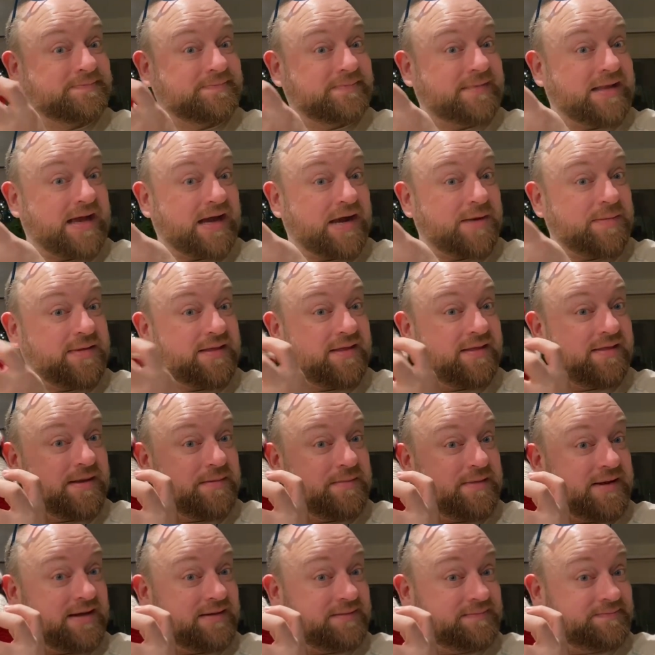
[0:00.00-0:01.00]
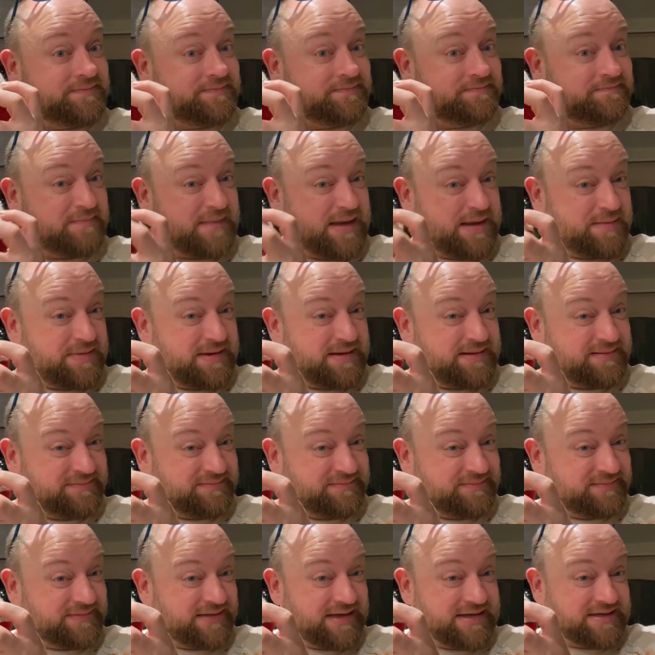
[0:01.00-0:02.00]
That could be the thumbnail, maybe.
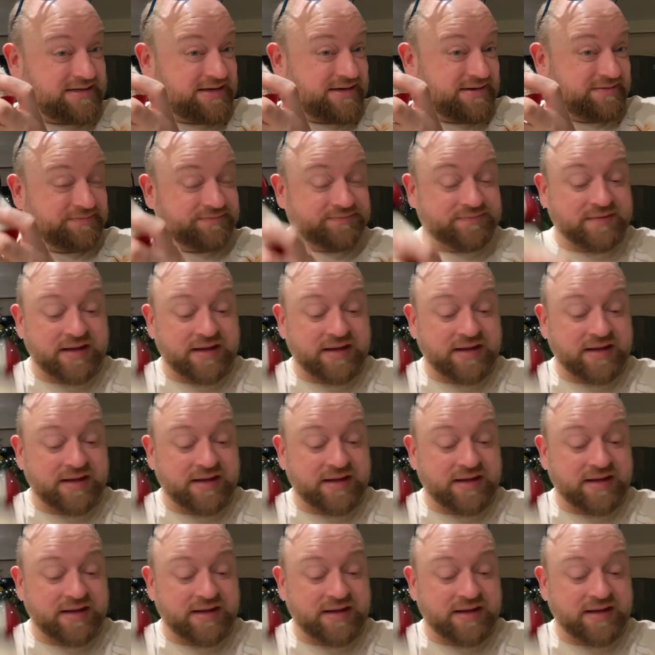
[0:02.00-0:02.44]
I don't know.